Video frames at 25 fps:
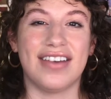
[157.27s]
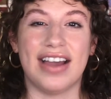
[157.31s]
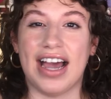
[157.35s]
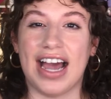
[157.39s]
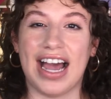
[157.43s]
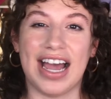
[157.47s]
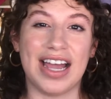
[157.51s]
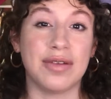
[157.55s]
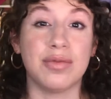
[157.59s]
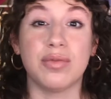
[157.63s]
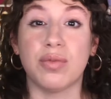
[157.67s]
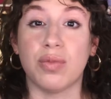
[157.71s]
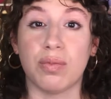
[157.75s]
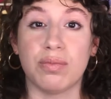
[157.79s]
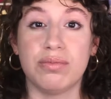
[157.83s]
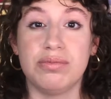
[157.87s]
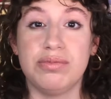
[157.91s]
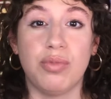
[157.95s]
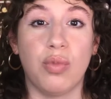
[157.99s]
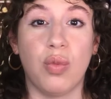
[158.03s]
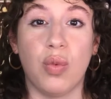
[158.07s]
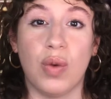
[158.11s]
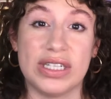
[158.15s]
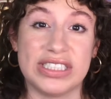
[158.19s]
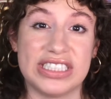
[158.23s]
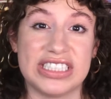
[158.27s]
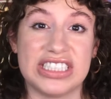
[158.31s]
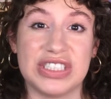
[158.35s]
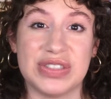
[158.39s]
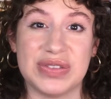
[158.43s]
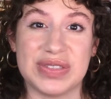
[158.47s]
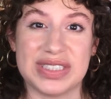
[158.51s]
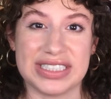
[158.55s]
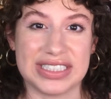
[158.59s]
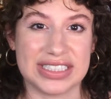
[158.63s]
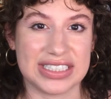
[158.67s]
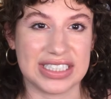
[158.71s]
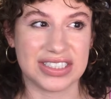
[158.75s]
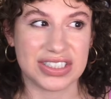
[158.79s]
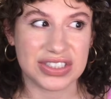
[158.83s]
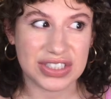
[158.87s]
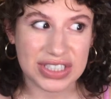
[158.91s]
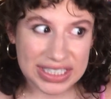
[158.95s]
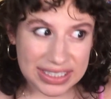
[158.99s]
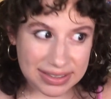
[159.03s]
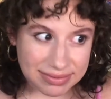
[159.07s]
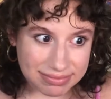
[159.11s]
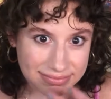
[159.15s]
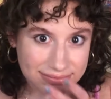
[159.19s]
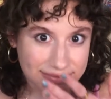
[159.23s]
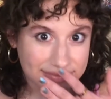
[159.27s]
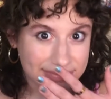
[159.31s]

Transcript: I wasn't using sunscreen.